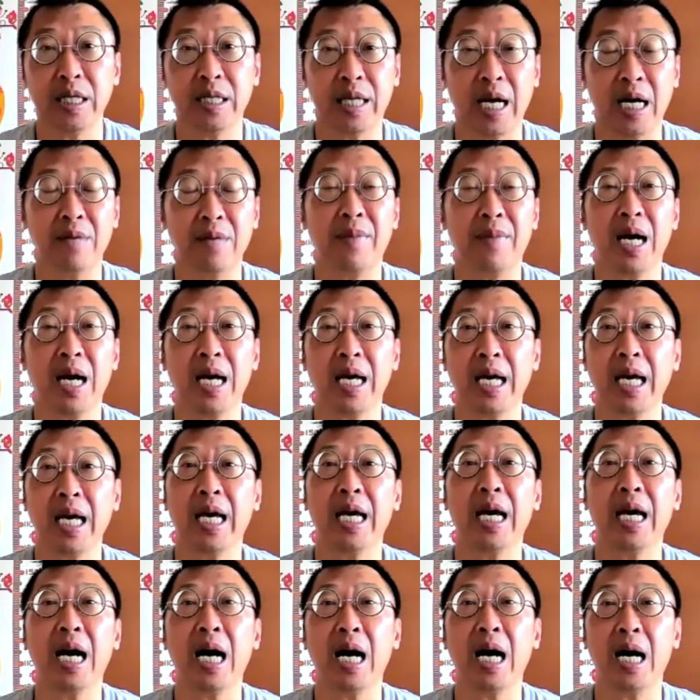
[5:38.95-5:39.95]
done by
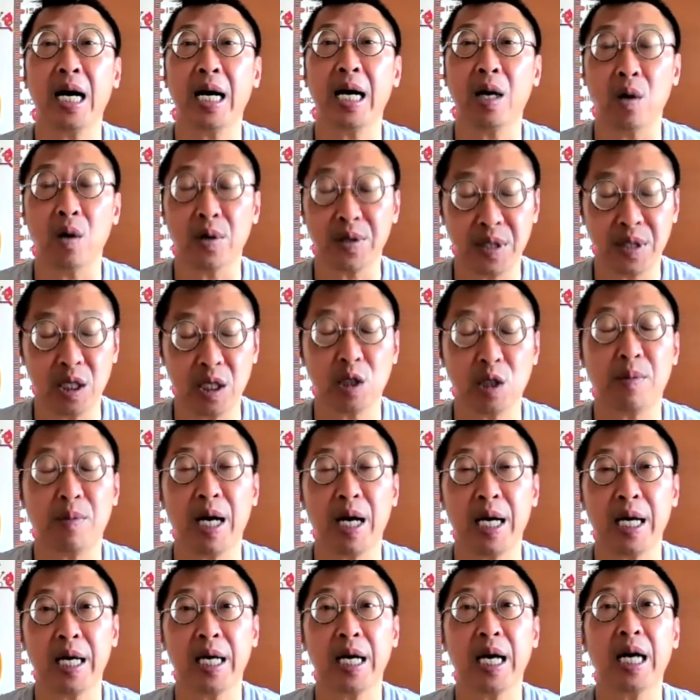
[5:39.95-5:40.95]
AI or search by
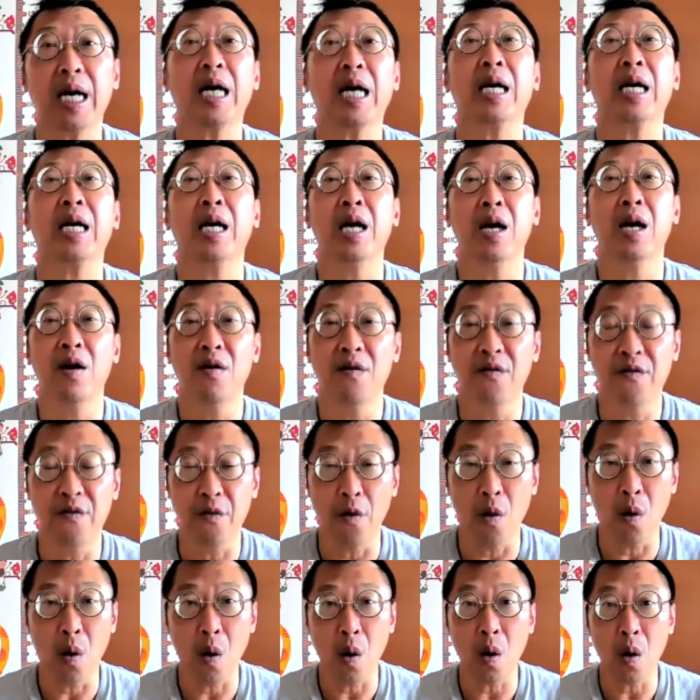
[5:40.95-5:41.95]
AI
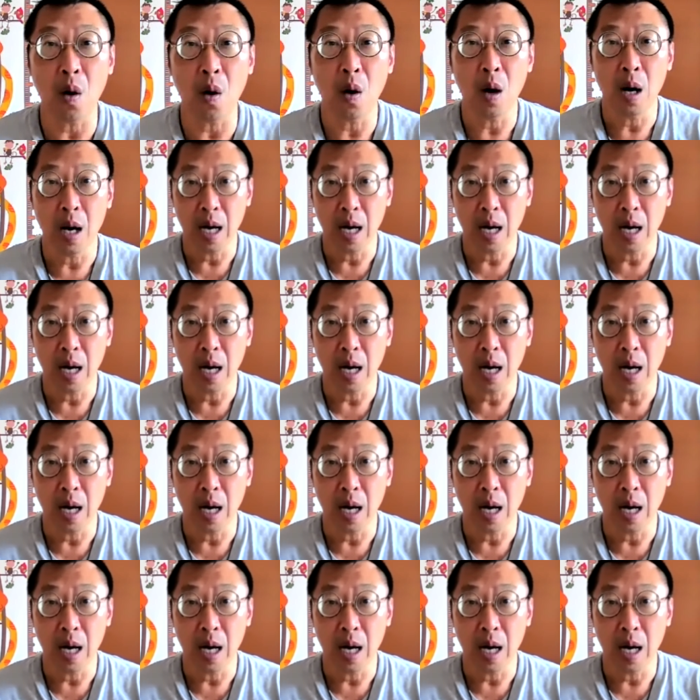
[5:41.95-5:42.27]
for